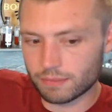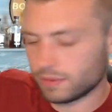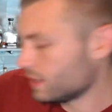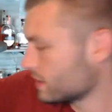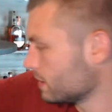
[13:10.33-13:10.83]

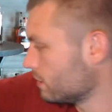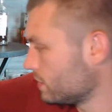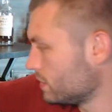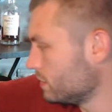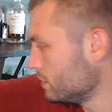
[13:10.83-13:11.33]
Let's go
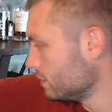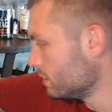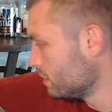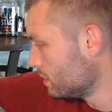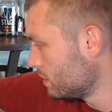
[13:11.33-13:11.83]
to...
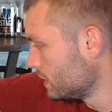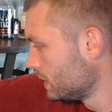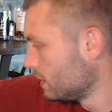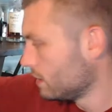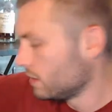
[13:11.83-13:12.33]

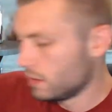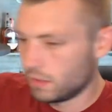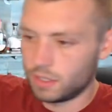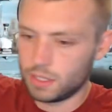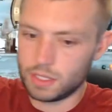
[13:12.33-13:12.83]

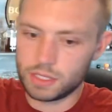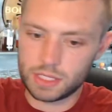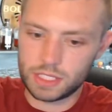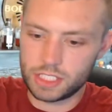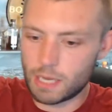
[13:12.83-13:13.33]

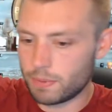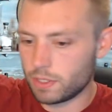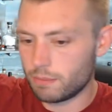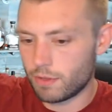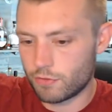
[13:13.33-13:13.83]
sample
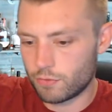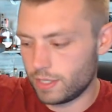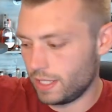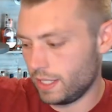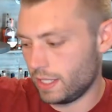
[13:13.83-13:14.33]
number
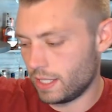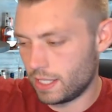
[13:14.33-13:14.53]
three.